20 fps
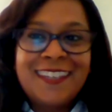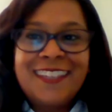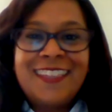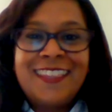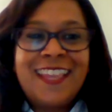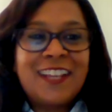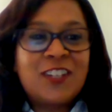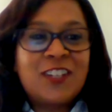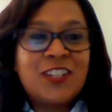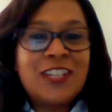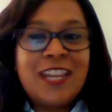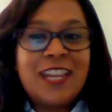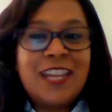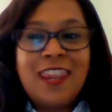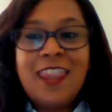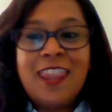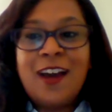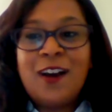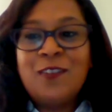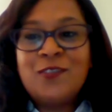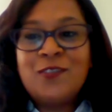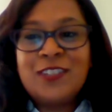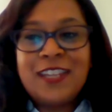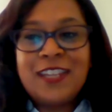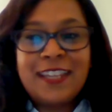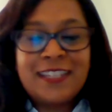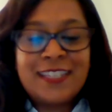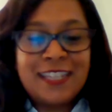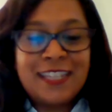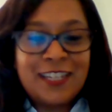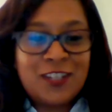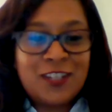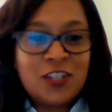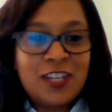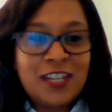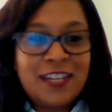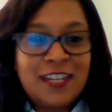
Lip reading: Like, she loves LinkedIn.